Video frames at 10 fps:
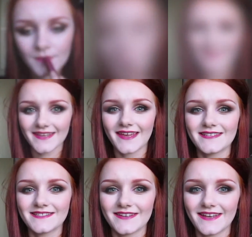Okay then
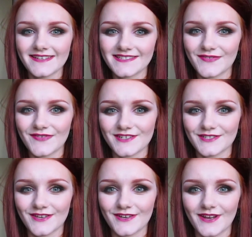guys, so here's the
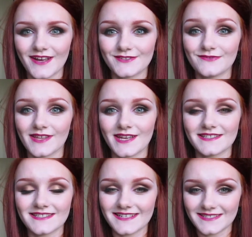finished look. I do
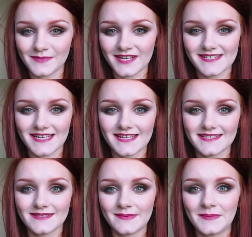realise it is a bit
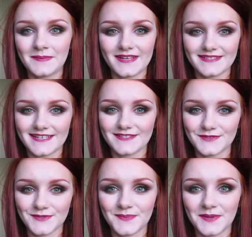intense, it might be a bit intense
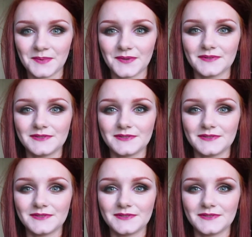for some people.